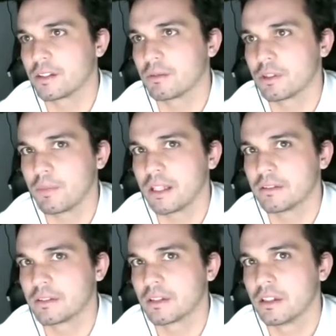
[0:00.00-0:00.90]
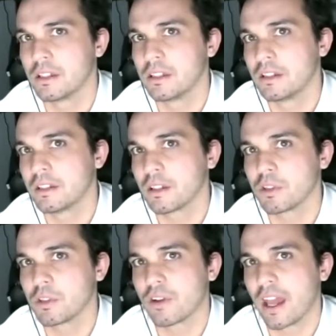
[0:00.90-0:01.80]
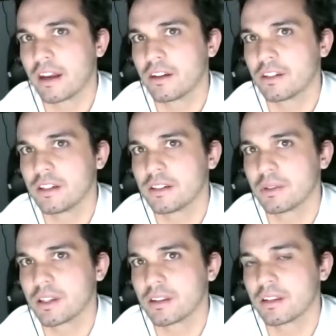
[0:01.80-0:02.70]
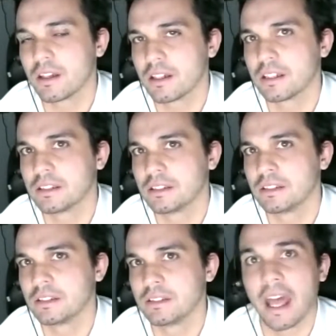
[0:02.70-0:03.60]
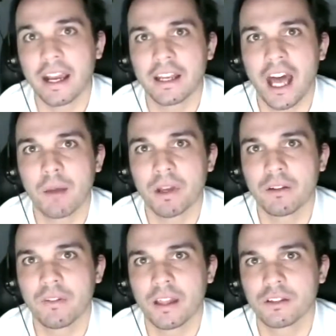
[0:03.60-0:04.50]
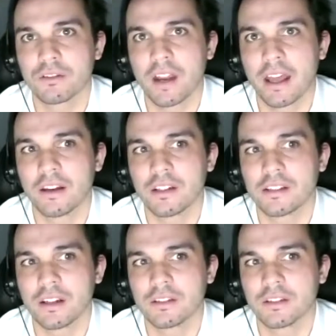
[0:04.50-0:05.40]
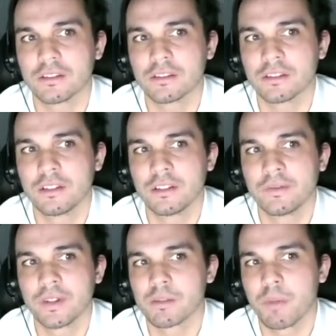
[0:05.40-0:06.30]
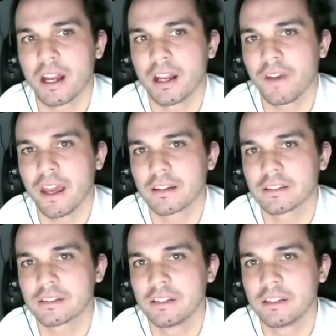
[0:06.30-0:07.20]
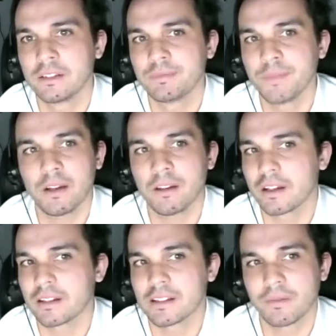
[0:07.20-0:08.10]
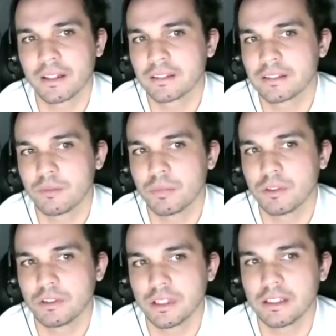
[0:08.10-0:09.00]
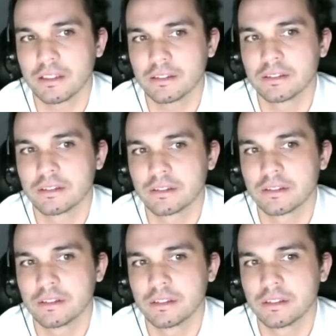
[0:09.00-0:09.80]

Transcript: which means some strategies with economic event strategy, such as spot FX, you could look at something as simple as